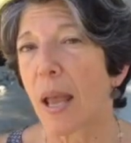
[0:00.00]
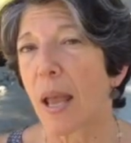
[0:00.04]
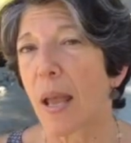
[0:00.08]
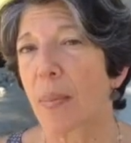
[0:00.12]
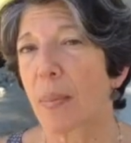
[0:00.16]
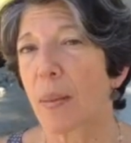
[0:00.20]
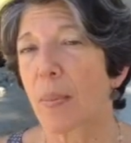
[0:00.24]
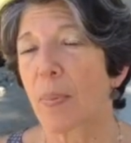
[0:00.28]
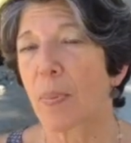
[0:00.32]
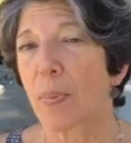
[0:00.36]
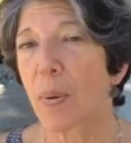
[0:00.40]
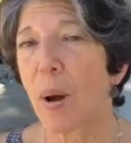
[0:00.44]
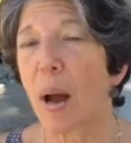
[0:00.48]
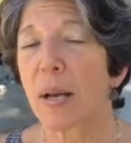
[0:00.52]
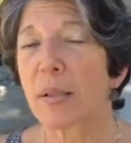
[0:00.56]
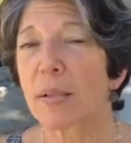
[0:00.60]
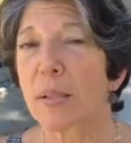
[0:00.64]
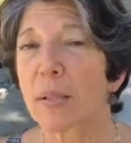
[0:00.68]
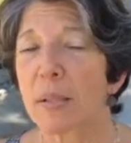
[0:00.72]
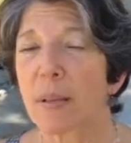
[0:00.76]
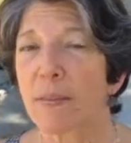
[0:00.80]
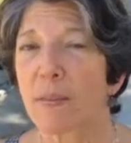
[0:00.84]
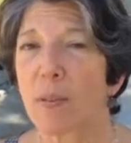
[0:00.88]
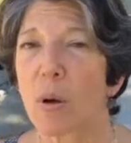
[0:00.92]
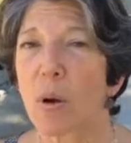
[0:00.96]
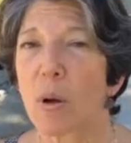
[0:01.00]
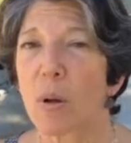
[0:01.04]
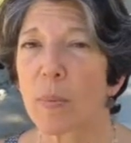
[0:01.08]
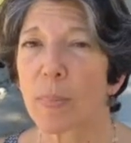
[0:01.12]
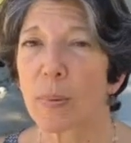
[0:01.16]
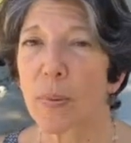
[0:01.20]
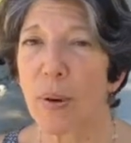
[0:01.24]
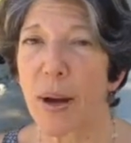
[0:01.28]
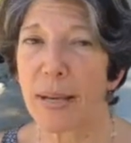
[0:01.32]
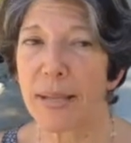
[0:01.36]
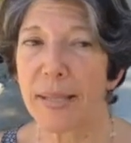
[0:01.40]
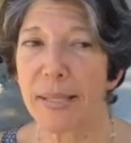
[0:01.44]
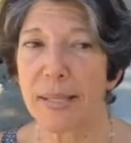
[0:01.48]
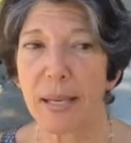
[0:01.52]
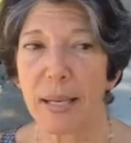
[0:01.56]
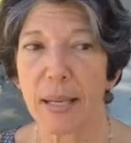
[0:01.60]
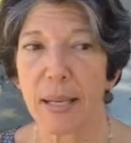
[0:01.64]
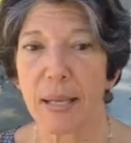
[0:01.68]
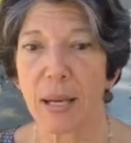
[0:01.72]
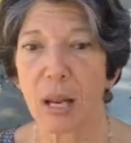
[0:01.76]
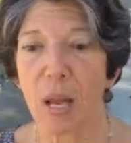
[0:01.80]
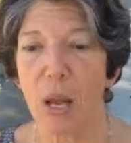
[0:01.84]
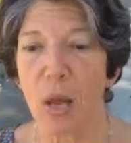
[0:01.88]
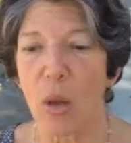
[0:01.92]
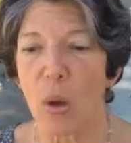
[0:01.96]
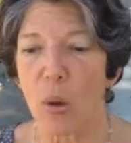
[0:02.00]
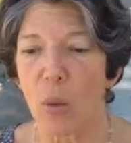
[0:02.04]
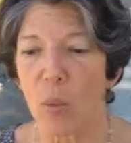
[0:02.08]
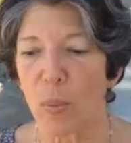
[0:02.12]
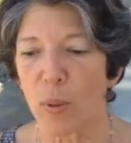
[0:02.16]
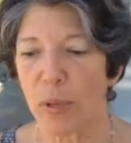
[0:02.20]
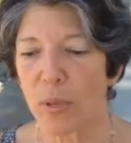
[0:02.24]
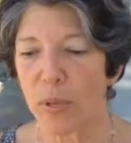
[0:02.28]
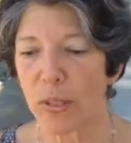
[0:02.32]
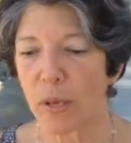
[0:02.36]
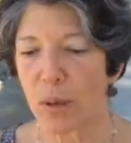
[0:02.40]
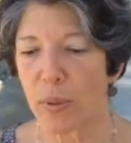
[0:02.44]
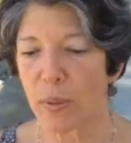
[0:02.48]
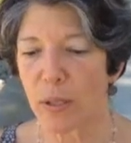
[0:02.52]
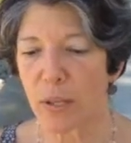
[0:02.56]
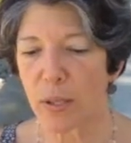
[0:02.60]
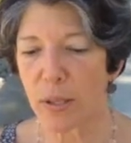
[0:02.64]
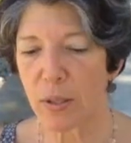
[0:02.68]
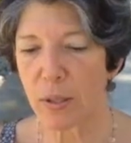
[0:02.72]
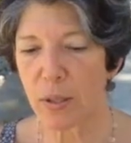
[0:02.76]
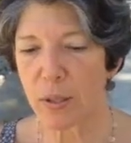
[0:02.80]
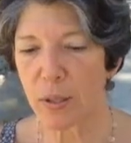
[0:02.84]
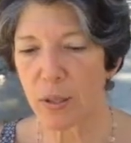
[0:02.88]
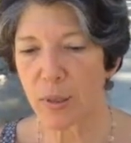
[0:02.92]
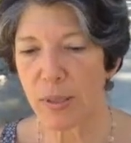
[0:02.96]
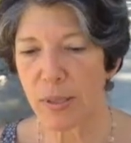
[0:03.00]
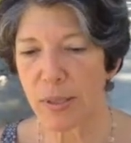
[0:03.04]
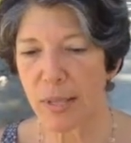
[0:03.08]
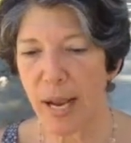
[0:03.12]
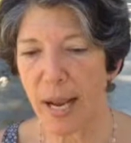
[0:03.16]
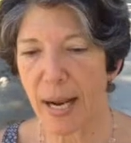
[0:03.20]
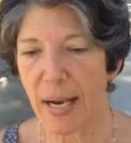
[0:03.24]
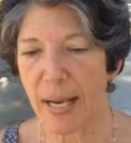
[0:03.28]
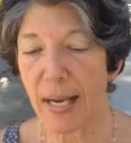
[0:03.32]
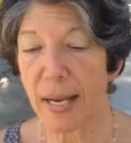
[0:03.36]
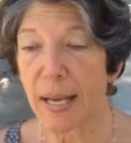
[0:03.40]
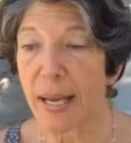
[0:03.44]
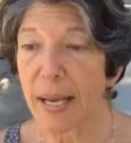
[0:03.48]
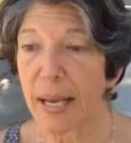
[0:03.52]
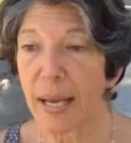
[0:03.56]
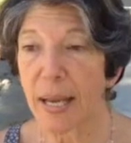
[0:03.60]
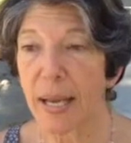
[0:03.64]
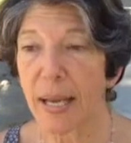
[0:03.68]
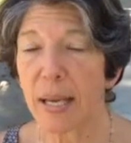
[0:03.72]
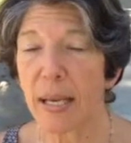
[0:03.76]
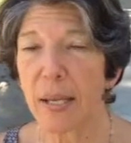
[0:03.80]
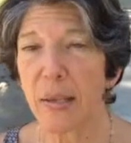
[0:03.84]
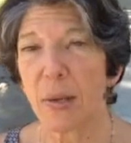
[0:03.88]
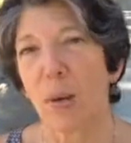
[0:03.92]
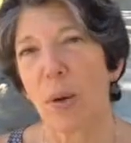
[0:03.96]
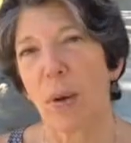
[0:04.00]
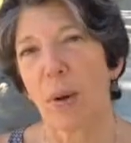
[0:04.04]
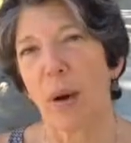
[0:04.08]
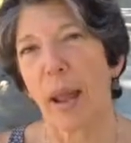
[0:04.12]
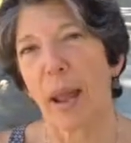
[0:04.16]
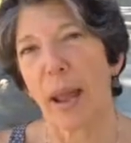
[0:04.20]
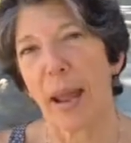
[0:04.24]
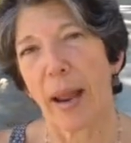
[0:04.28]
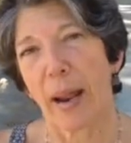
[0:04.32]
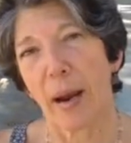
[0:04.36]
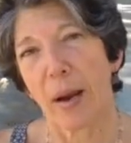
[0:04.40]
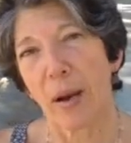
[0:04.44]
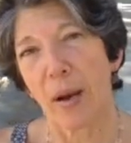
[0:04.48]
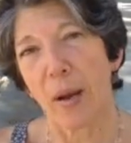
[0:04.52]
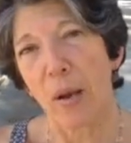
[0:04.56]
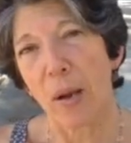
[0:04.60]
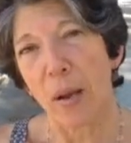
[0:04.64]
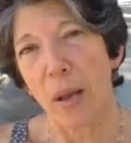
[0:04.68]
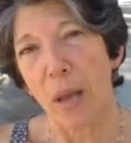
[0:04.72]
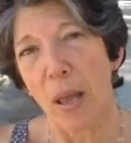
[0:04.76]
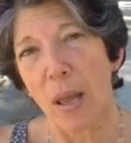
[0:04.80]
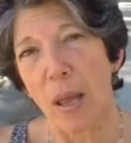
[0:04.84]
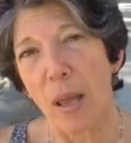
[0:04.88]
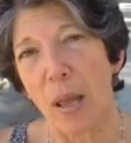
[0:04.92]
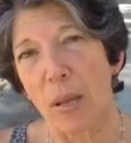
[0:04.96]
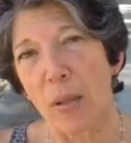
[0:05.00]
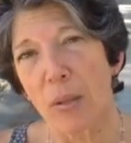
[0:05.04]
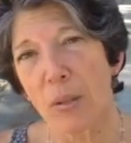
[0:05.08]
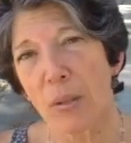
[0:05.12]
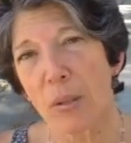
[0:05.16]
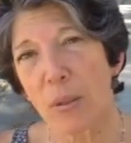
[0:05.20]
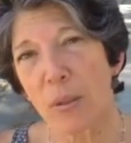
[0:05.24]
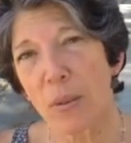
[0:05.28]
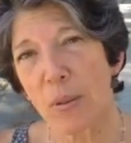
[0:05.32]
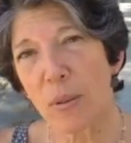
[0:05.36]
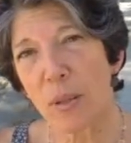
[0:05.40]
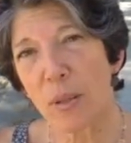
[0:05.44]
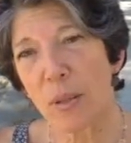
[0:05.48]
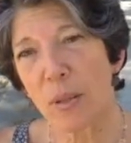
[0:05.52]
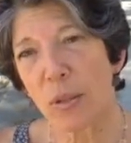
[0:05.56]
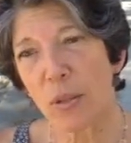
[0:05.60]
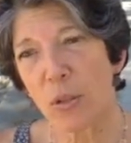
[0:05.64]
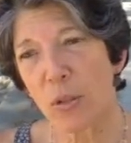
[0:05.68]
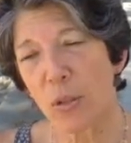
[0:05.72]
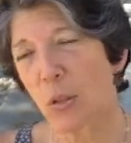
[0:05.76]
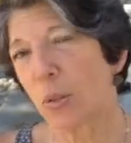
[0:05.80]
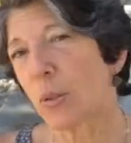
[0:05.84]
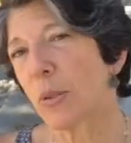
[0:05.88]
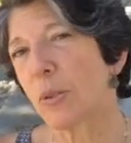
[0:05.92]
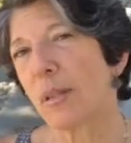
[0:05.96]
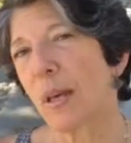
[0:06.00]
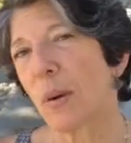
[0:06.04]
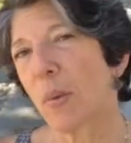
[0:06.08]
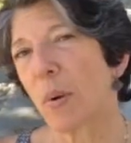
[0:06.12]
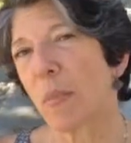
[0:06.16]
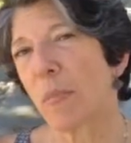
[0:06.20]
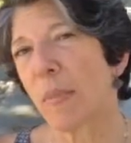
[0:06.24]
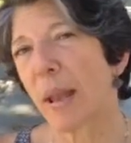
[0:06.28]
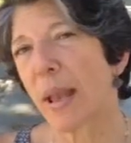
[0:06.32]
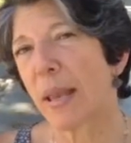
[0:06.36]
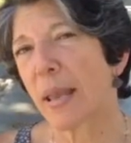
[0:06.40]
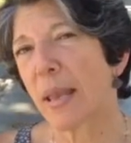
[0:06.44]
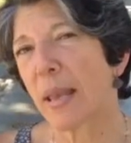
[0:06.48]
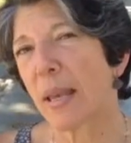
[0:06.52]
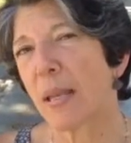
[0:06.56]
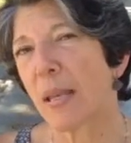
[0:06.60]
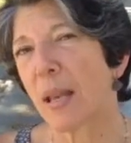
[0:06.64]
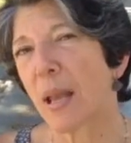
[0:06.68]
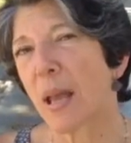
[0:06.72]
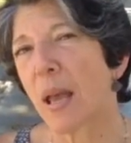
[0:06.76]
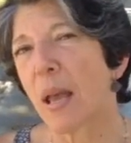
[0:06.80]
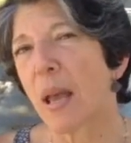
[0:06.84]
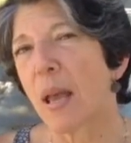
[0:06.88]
In the process of cold pressing, we don't introduce any heat or air to the juice that we're making,